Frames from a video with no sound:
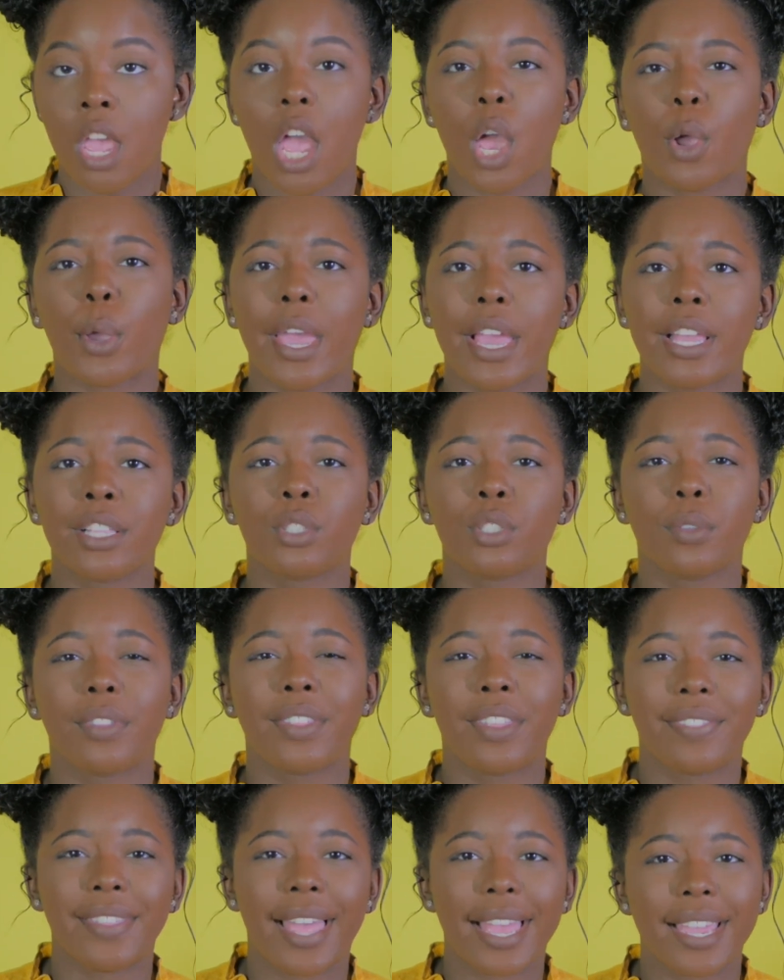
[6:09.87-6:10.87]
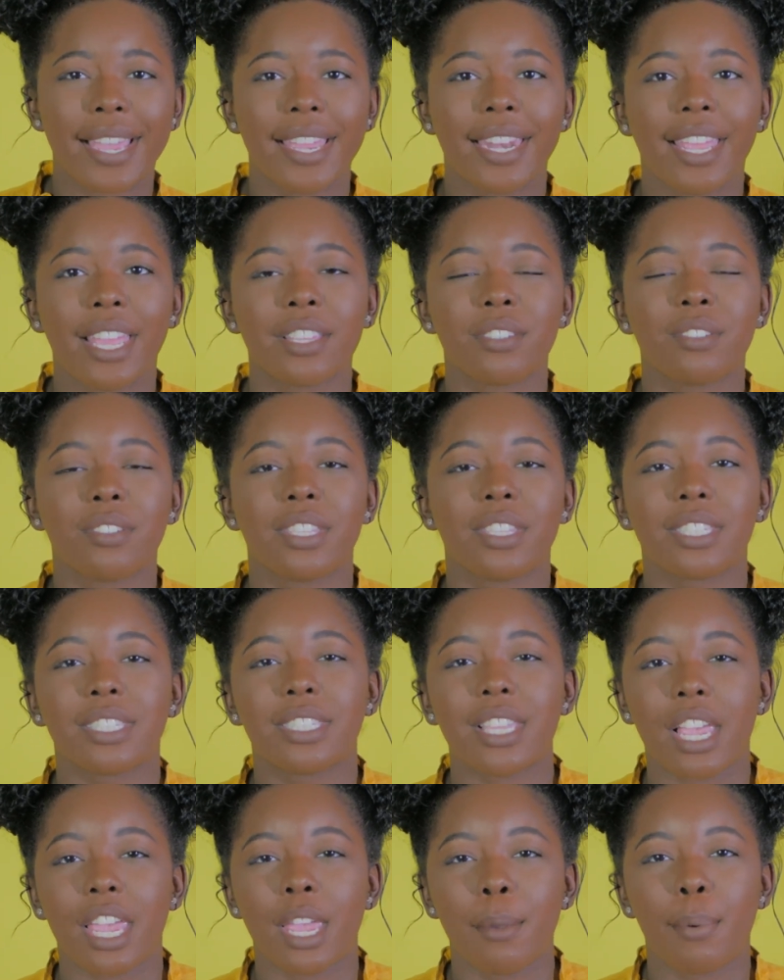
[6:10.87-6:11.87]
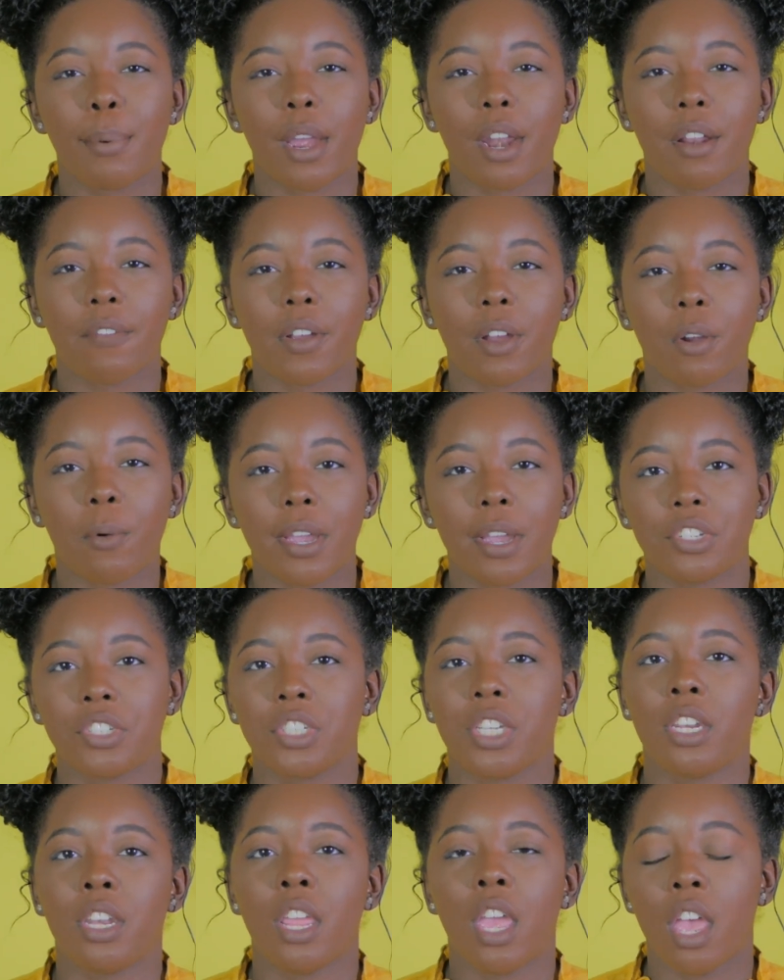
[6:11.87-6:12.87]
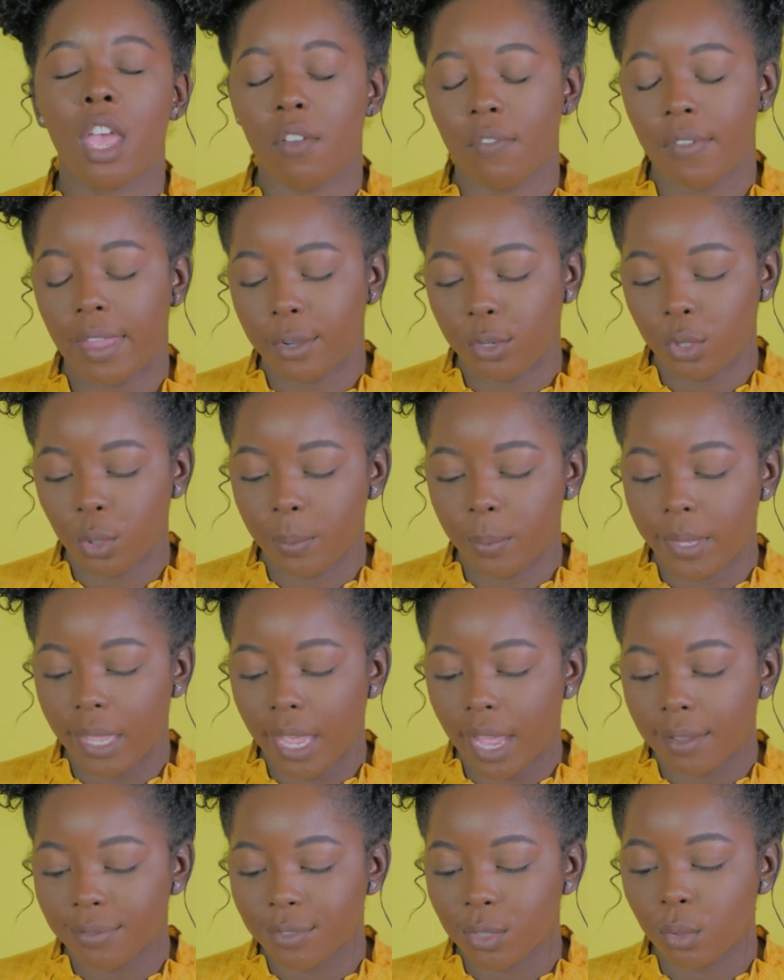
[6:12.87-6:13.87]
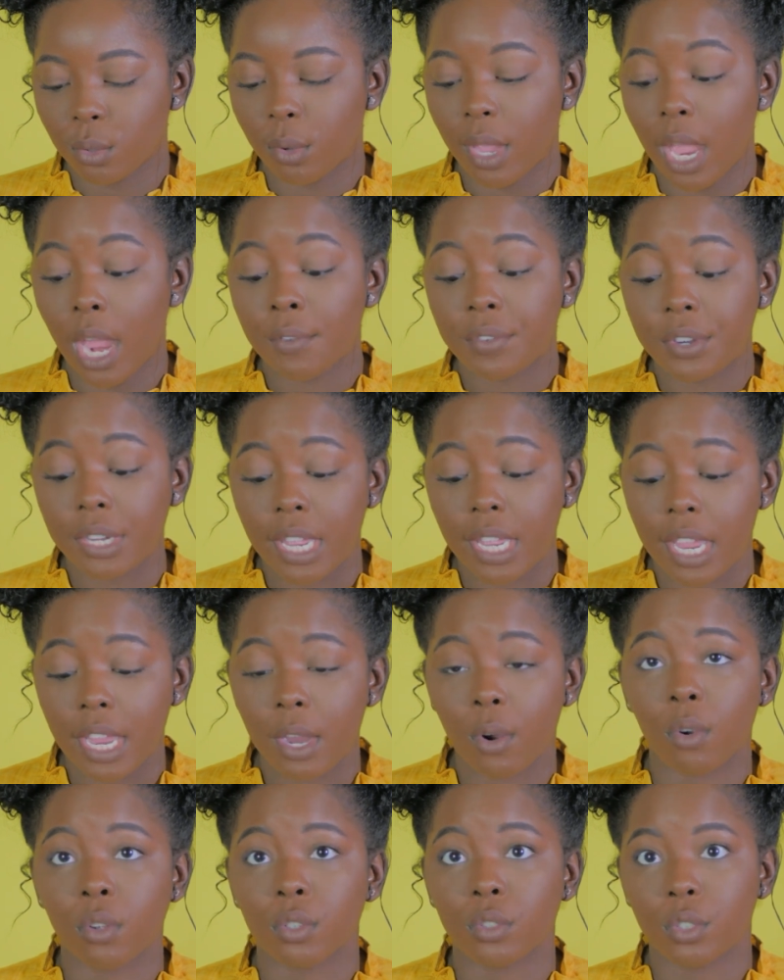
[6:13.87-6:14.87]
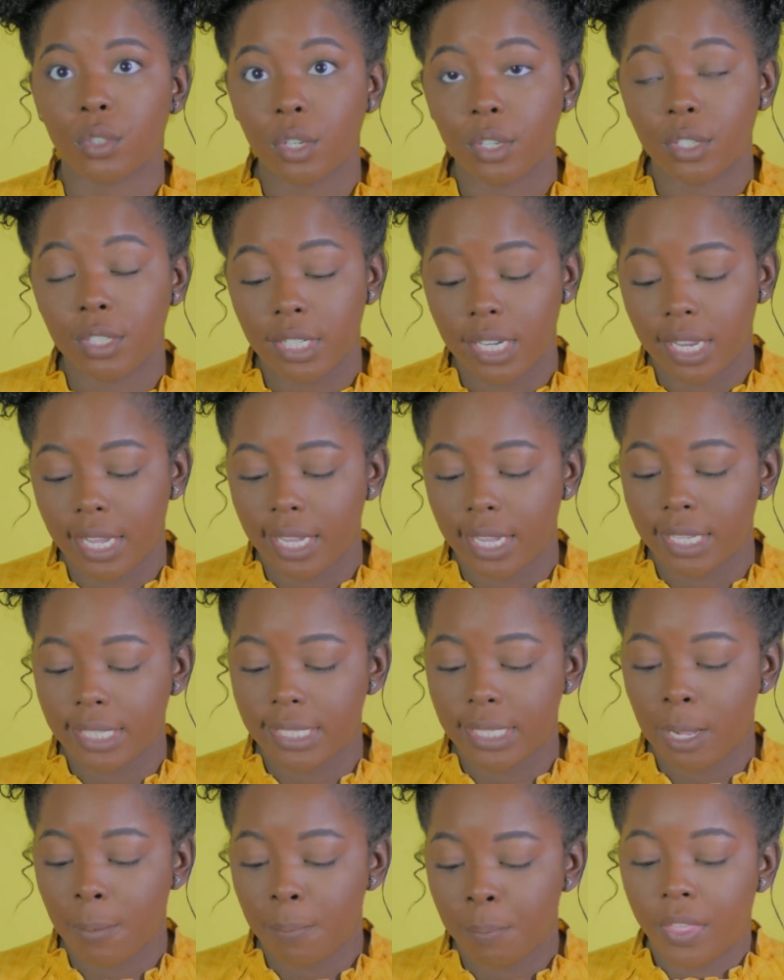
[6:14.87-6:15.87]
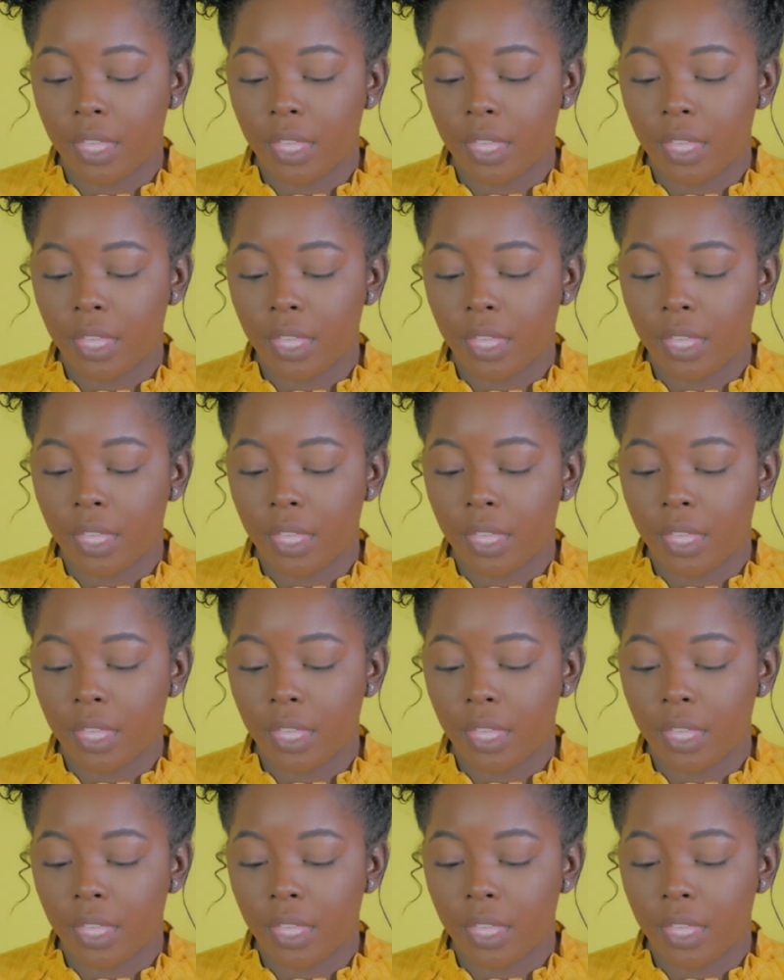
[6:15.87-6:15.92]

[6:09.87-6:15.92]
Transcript: Okay, and so then that kind of answered the second part of her question of like, do we have school every day or on certain days?